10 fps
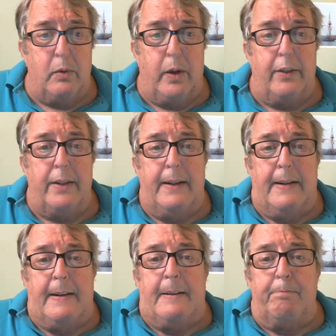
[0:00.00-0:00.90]
with,
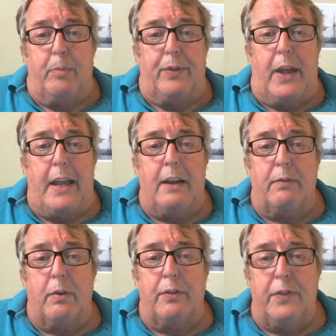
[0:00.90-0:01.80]
but they
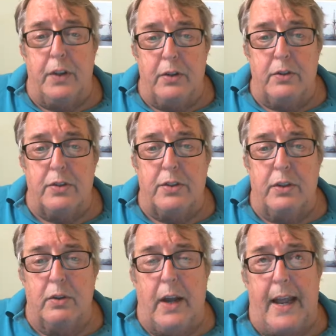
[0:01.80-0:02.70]
have refused
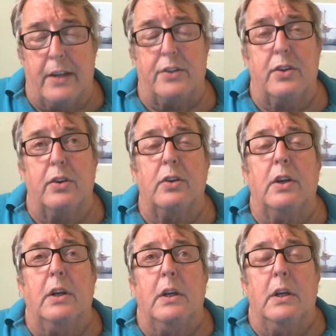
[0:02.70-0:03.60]
to answer
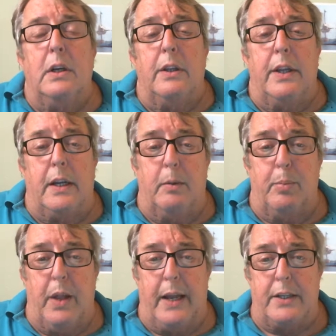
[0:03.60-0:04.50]
the
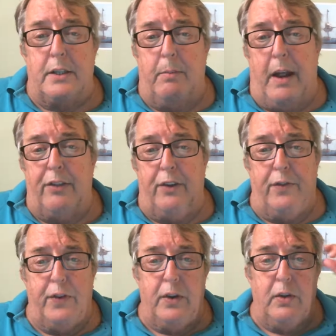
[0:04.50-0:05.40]
complaints about the
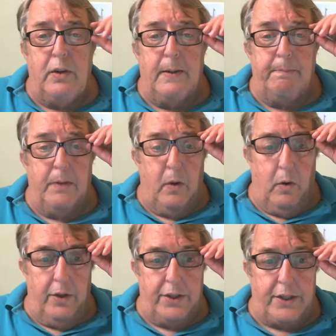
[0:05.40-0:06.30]
food
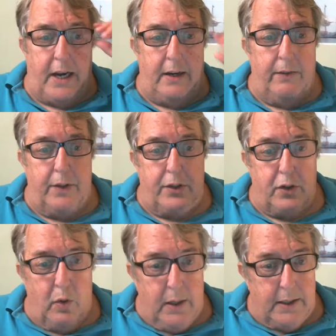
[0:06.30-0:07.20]
or the state of the
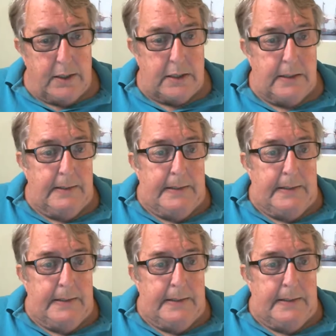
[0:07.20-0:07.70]
toilets.